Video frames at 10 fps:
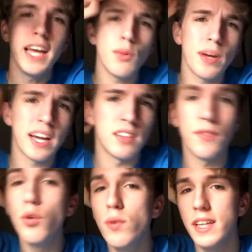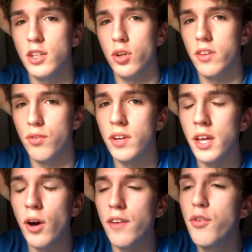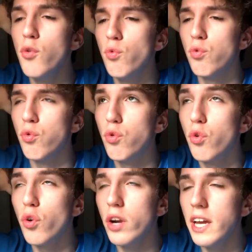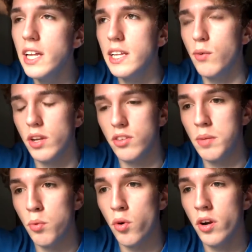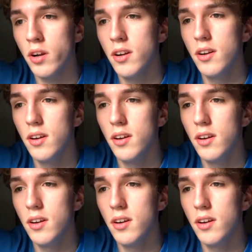Either way, guys, if you really enjoyed this video, and if you really want to see more,